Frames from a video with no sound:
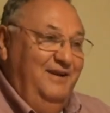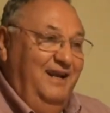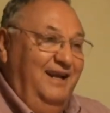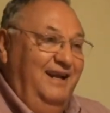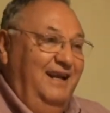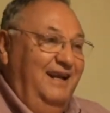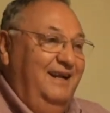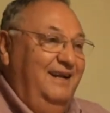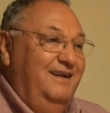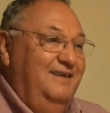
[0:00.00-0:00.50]

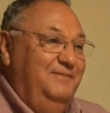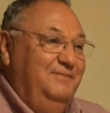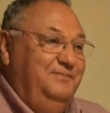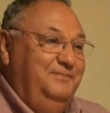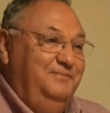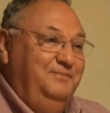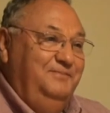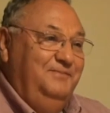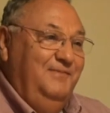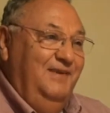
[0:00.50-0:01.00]
And then
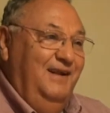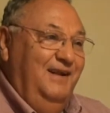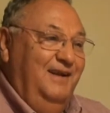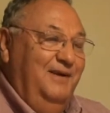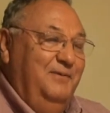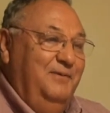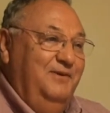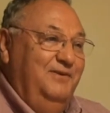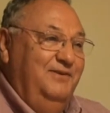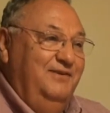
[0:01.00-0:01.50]

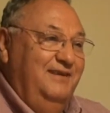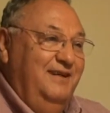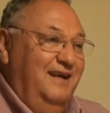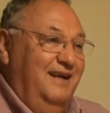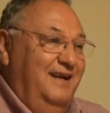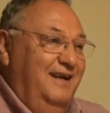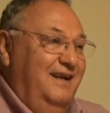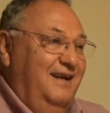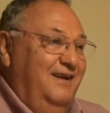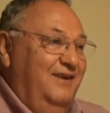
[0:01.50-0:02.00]
it was
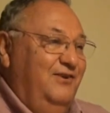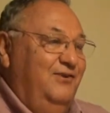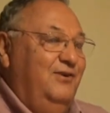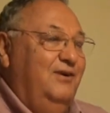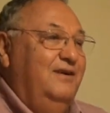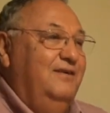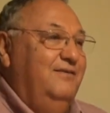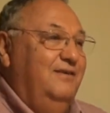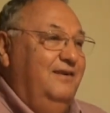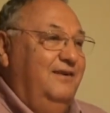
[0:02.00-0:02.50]

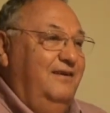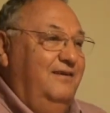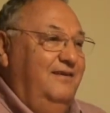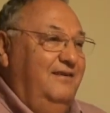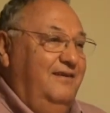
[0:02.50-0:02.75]
sort of an